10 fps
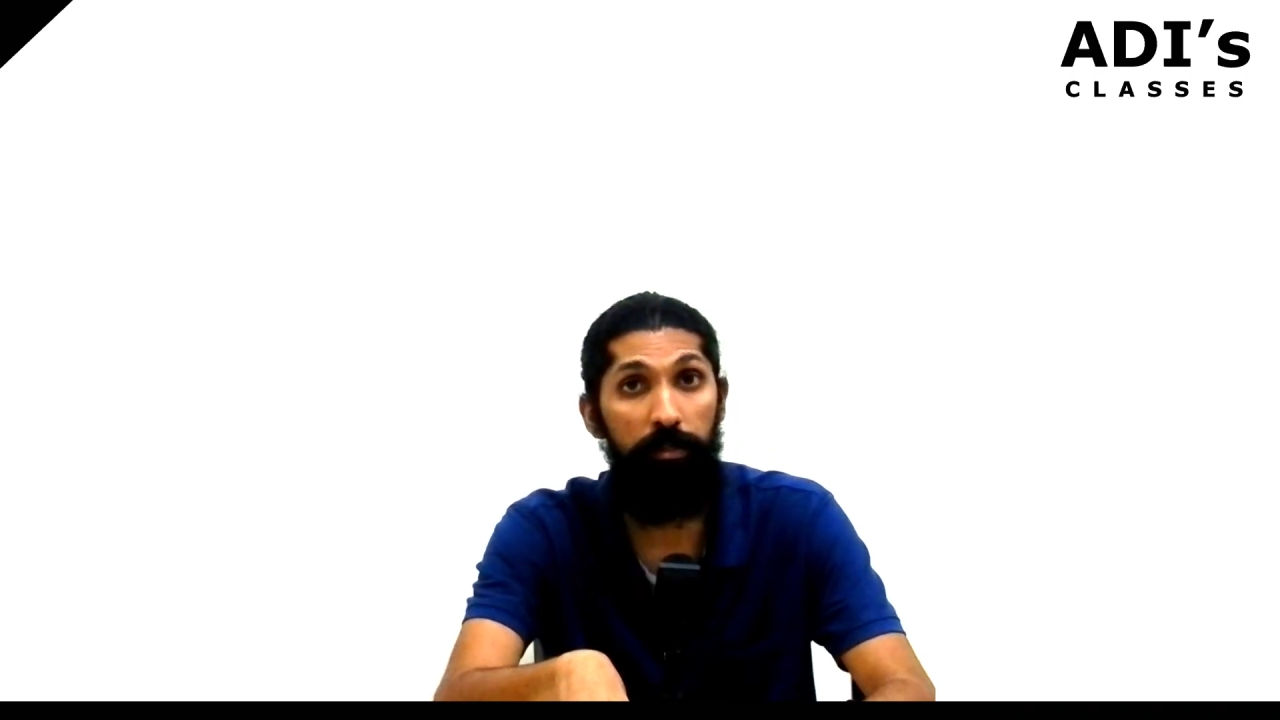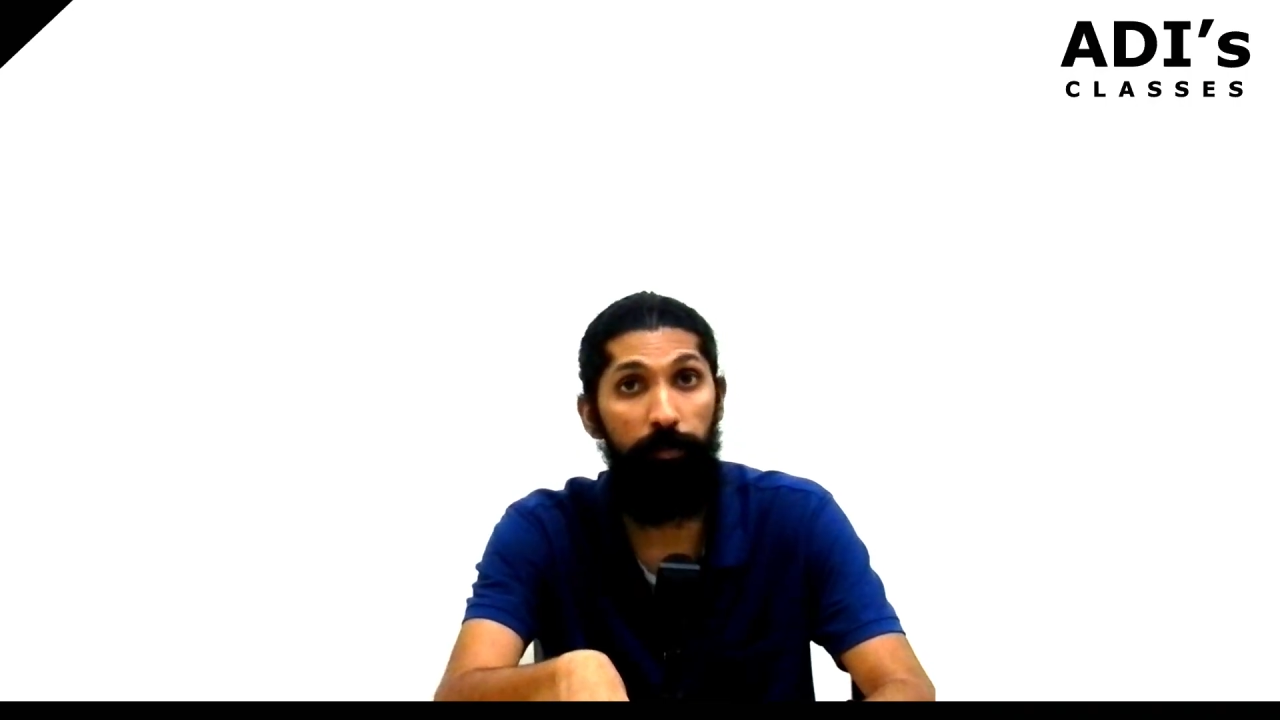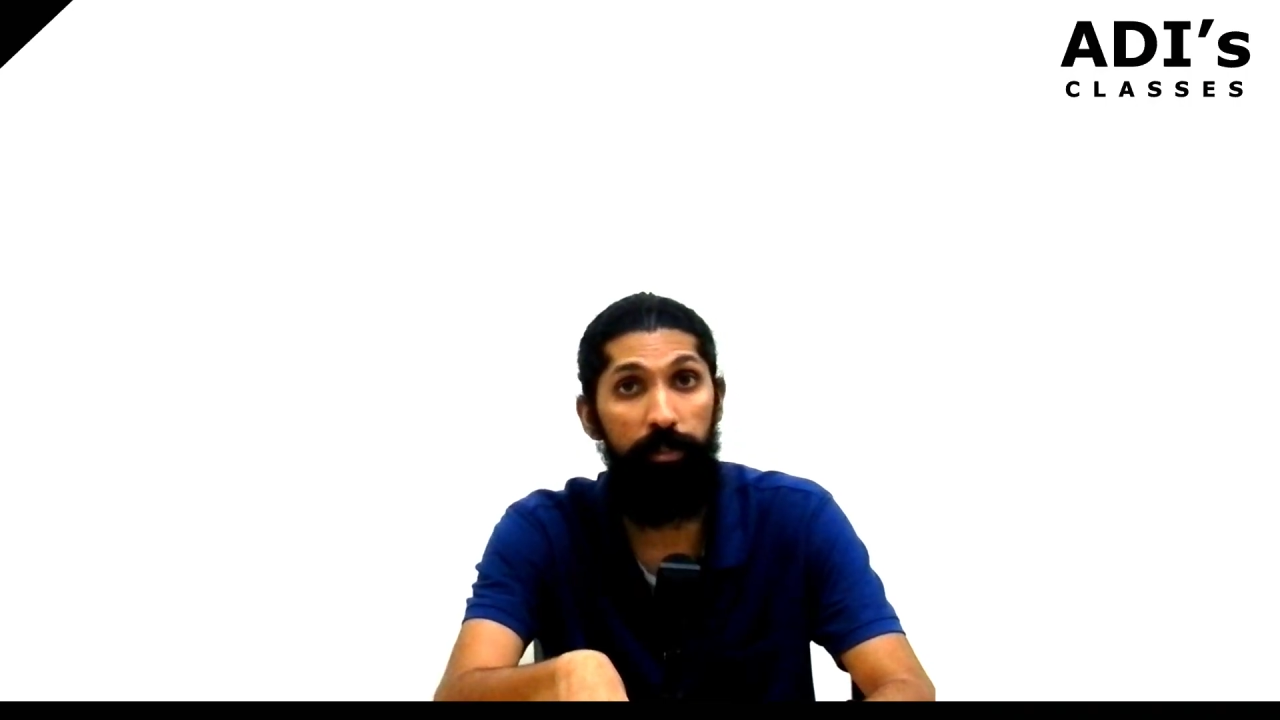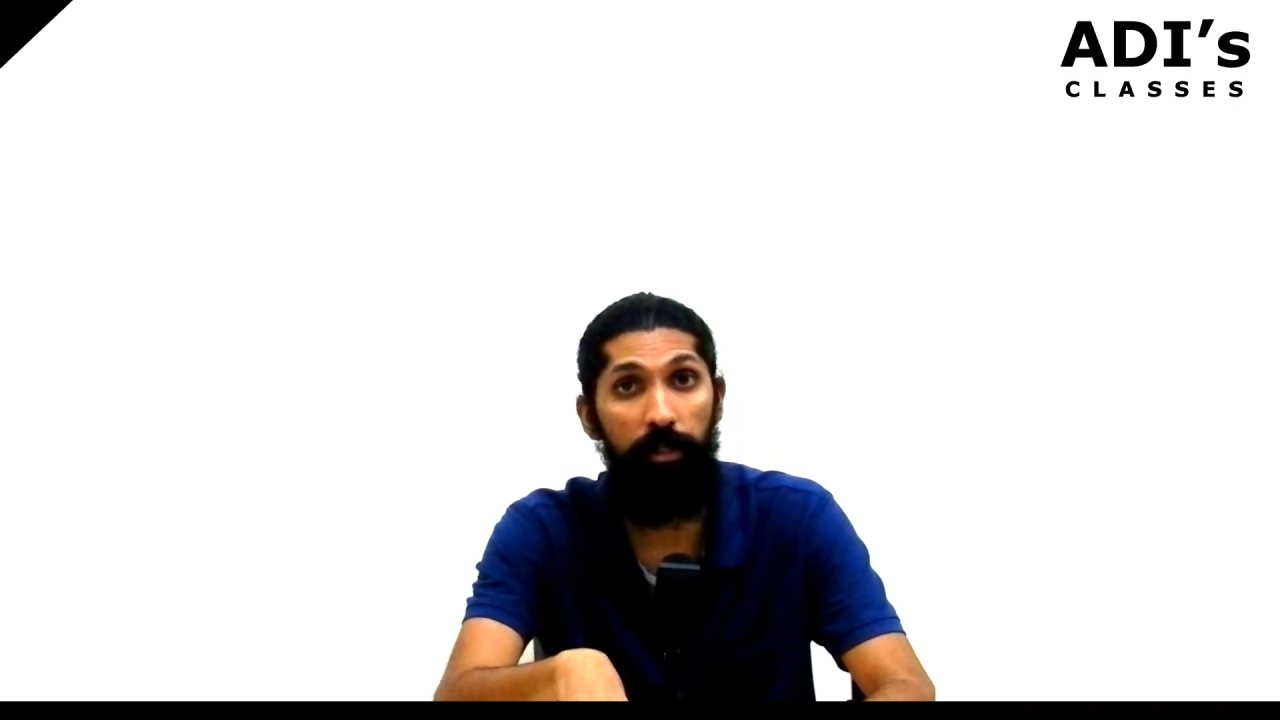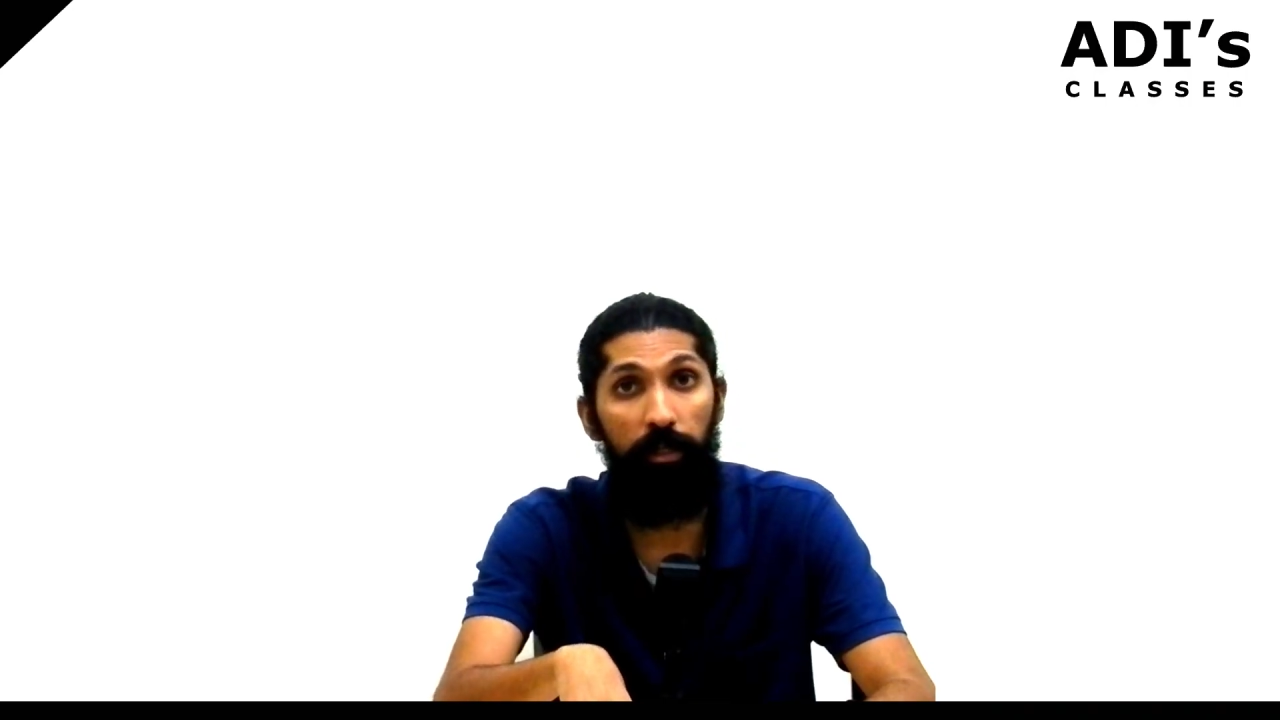is
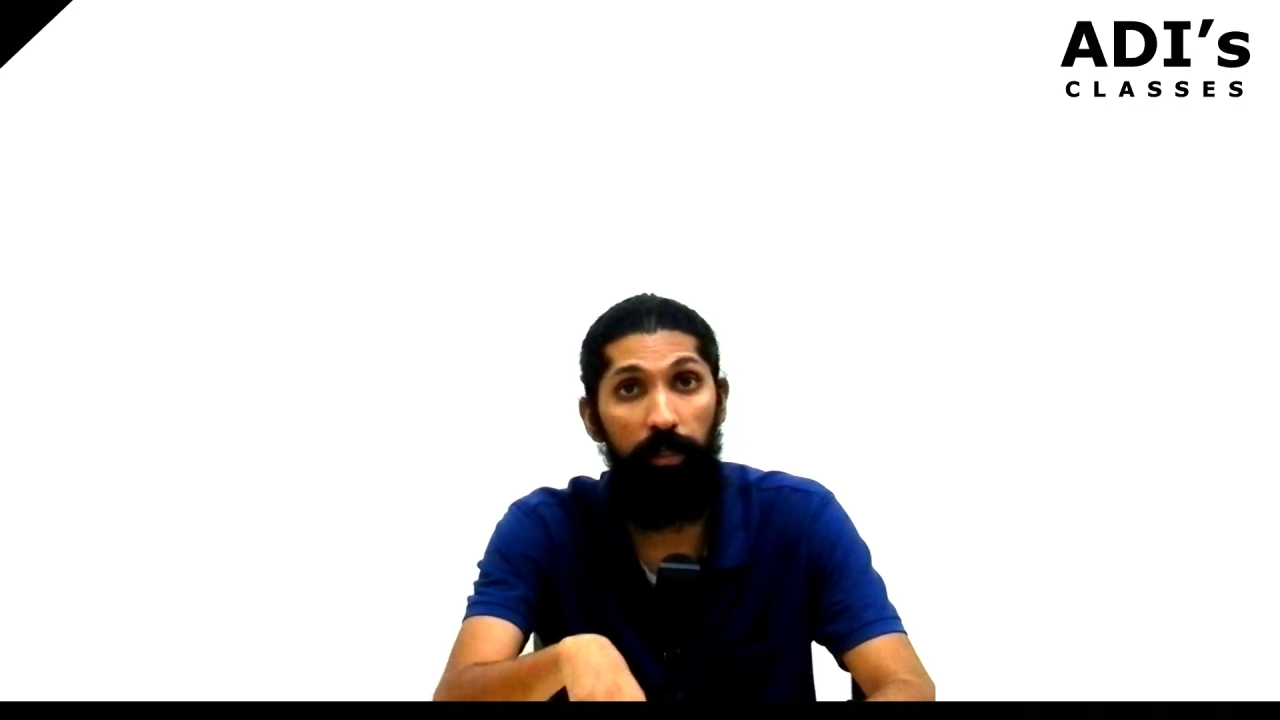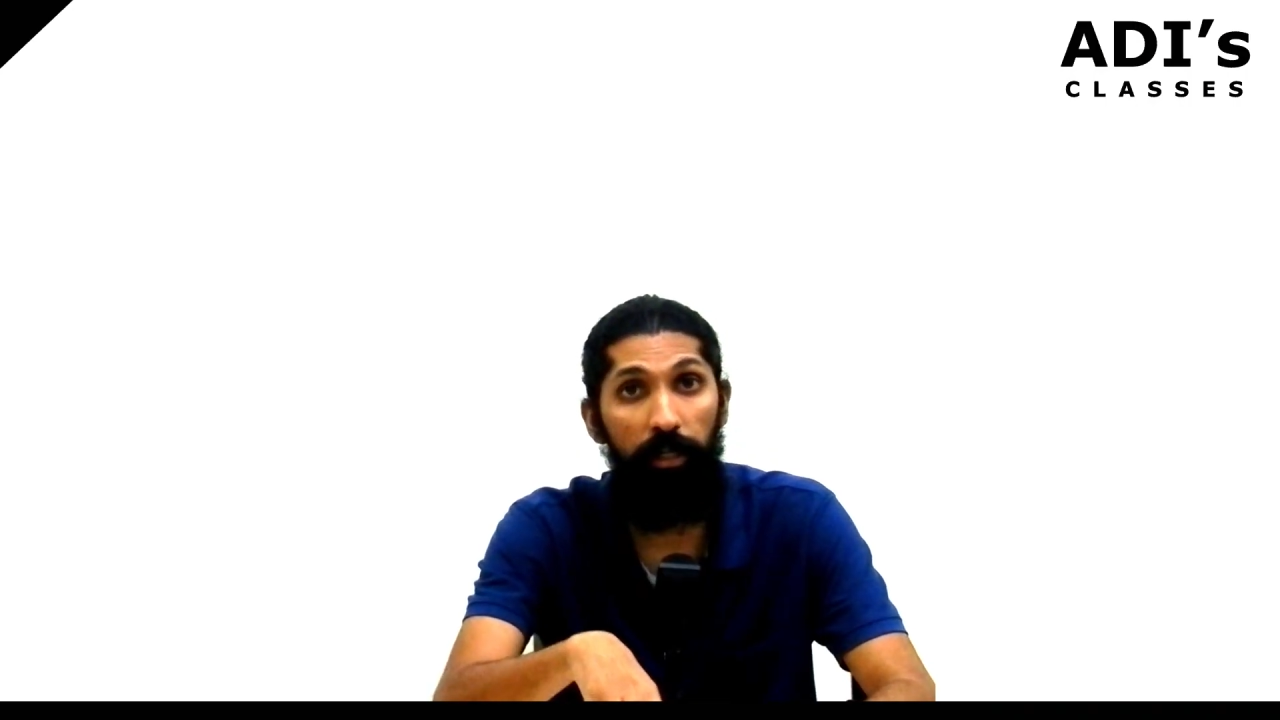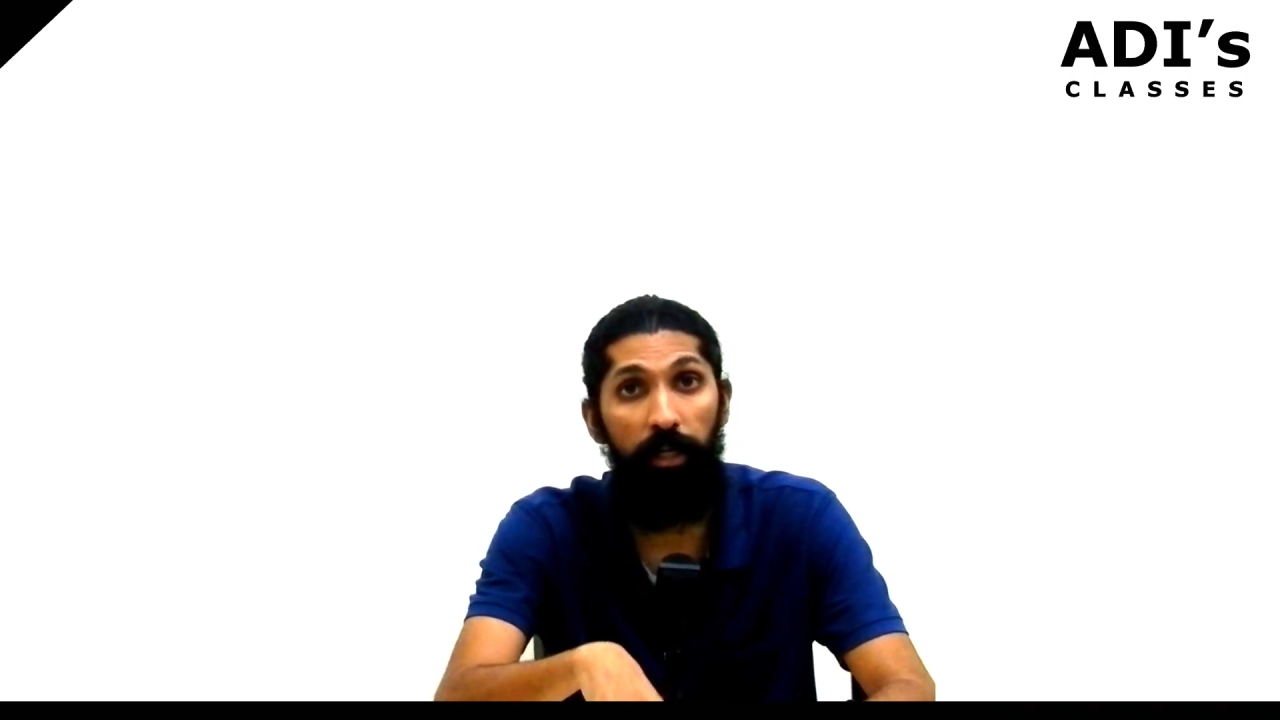basically